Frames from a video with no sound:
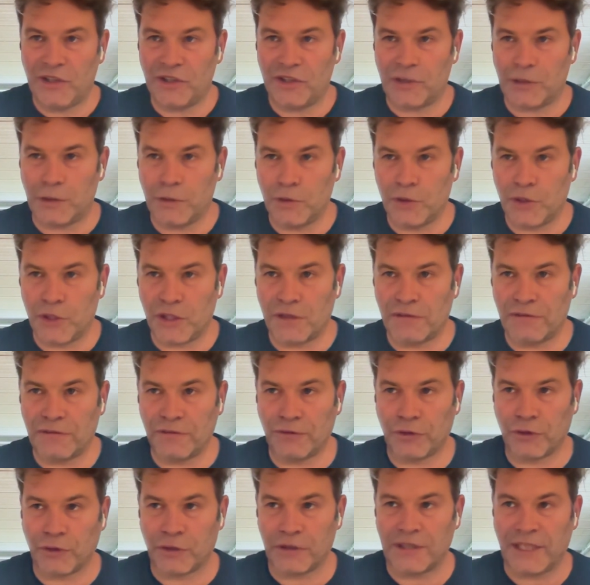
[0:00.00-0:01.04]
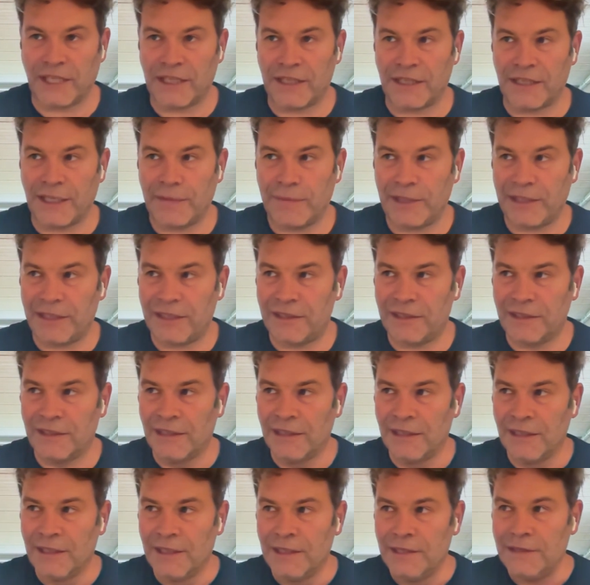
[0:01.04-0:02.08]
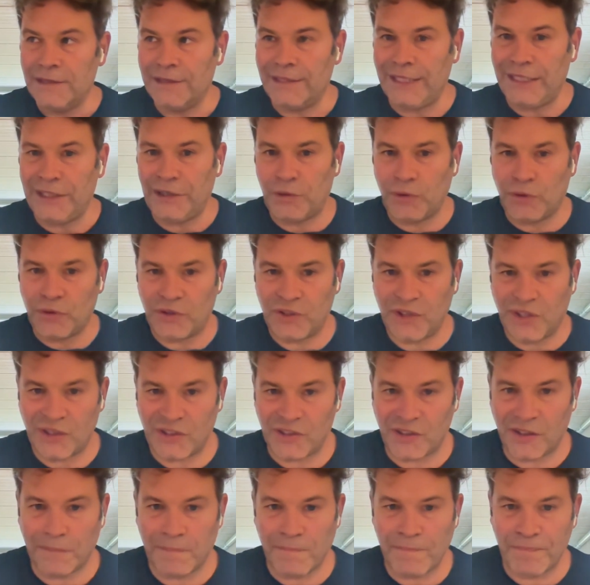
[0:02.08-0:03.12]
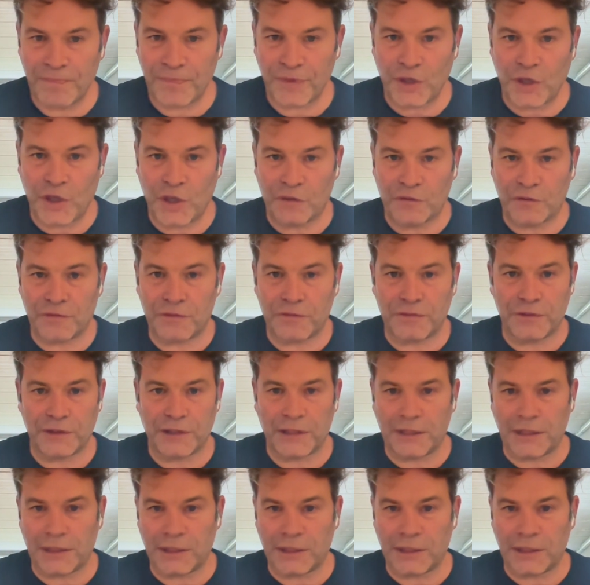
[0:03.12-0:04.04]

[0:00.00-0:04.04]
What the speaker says: a solution for a dynamic ecosystem of